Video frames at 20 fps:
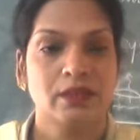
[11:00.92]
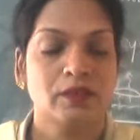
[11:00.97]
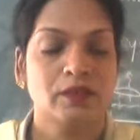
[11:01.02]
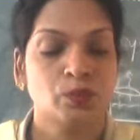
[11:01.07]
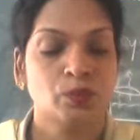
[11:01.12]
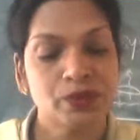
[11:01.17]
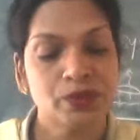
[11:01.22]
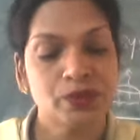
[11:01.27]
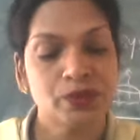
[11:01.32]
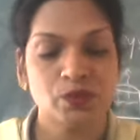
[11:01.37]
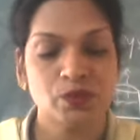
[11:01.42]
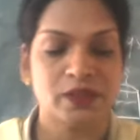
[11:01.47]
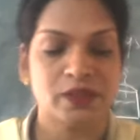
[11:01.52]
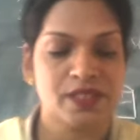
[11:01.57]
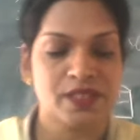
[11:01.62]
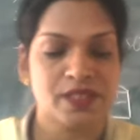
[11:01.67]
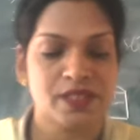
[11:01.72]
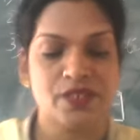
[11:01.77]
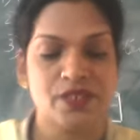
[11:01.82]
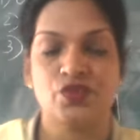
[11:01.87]
between the
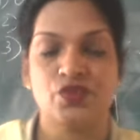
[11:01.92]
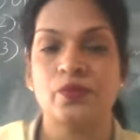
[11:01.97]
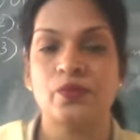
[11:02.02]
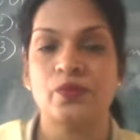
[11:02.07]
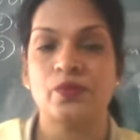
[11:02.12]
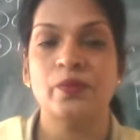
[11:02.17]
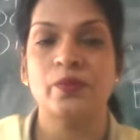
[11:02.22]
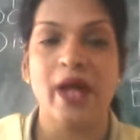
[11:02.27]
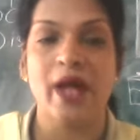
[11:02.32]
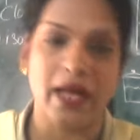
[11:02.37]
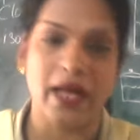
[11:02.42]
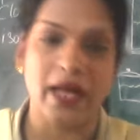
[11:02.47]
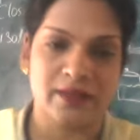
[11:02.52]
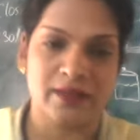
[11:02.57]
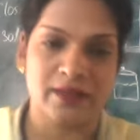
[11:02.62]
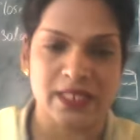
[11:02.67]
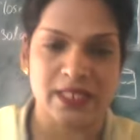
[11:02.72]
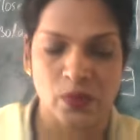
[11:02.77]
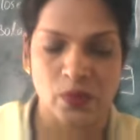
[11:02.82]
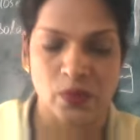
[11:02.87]
system and the
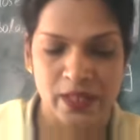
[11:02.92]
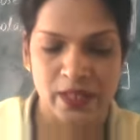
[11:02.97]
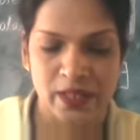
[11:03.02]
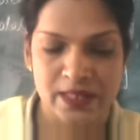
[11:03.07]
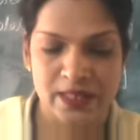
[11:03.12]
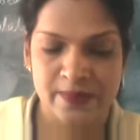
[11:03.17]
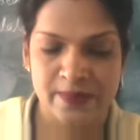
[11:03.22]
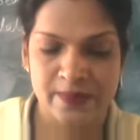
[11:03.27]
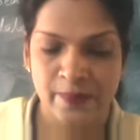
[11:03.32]
surroundings.